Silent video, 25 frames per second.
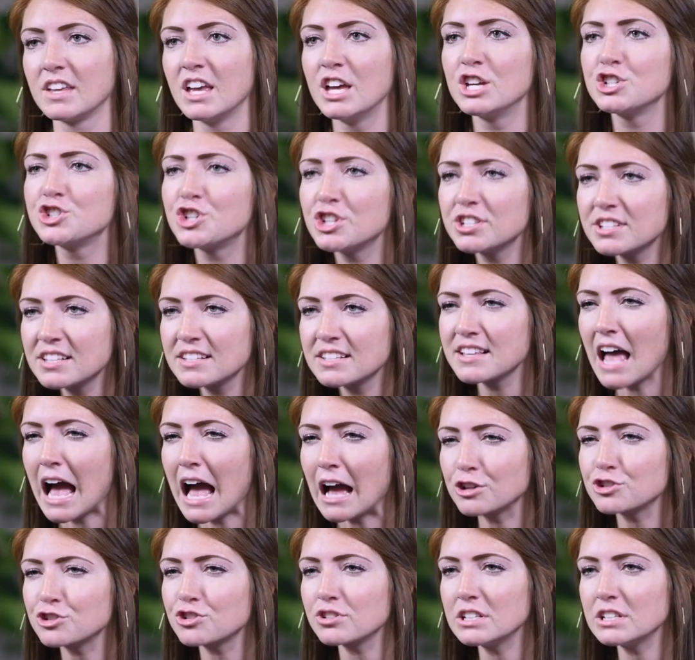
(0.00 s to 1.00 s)
Jesus
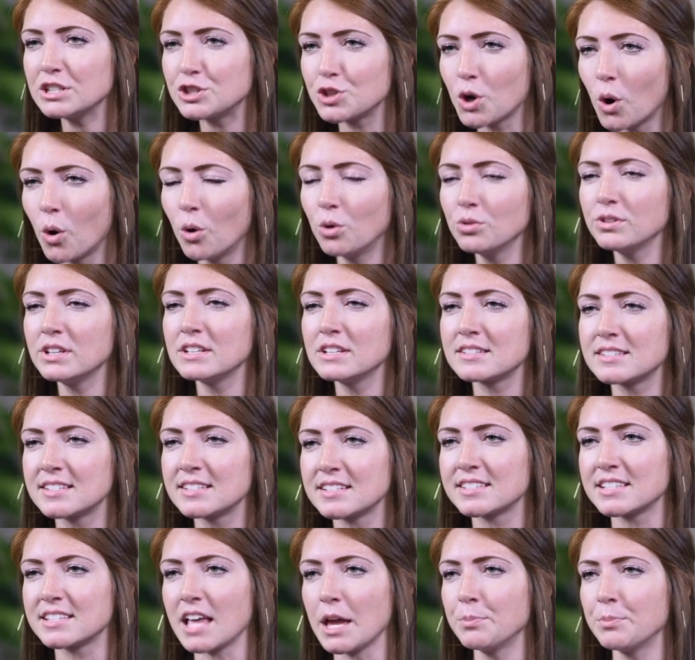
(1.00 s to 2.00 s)
actually told his
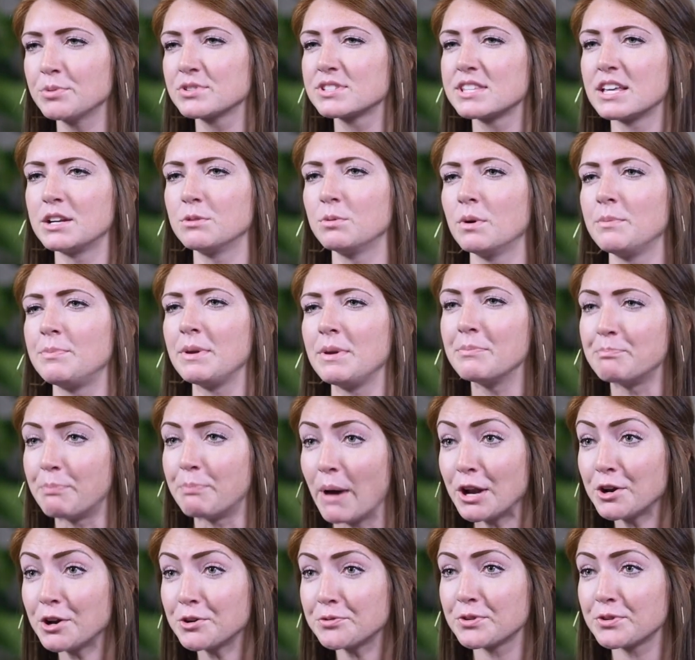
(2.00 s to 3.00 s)
disciples that it would be
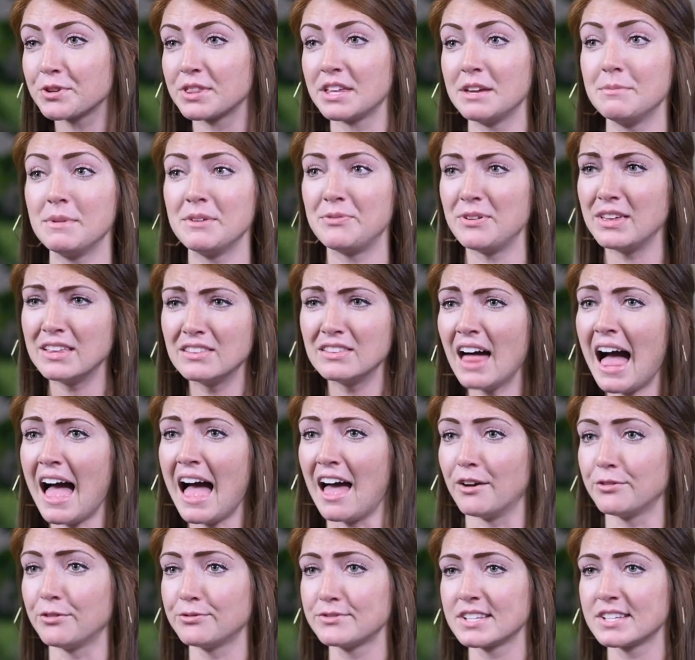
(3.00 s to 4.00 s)
better for them if he
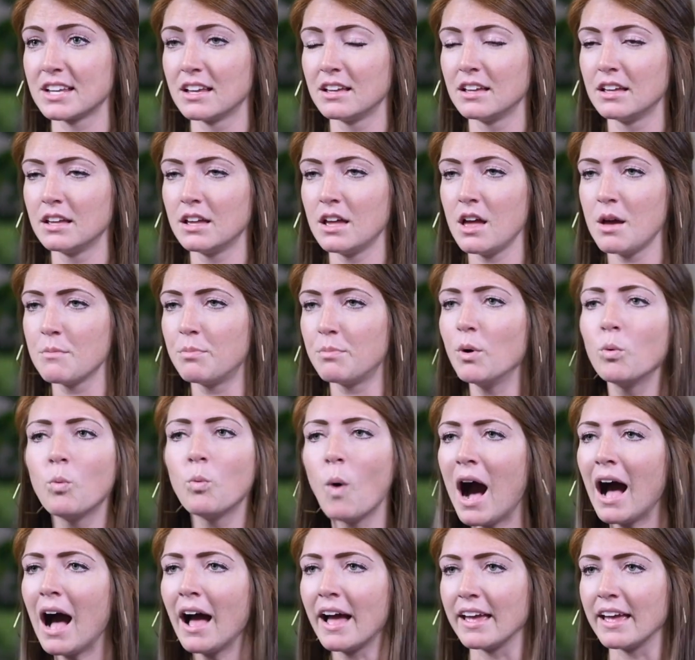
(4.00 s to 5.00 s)
left. But
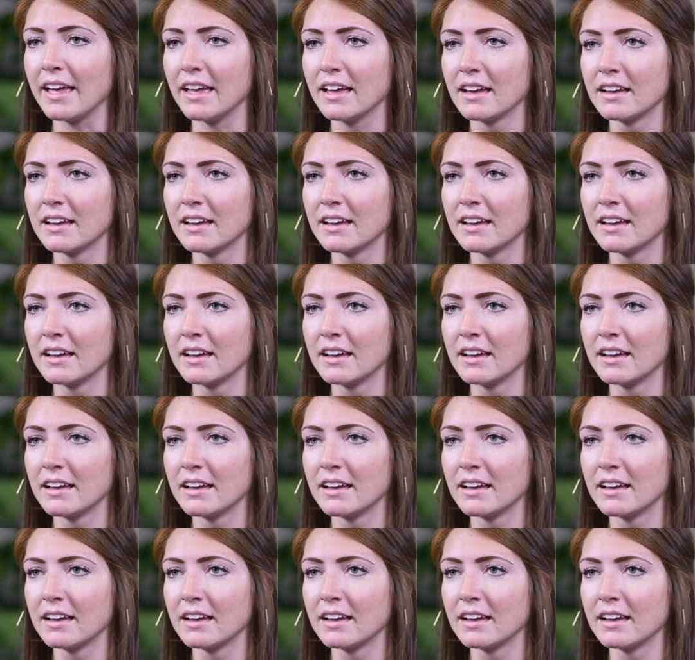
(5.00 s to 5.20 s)
why?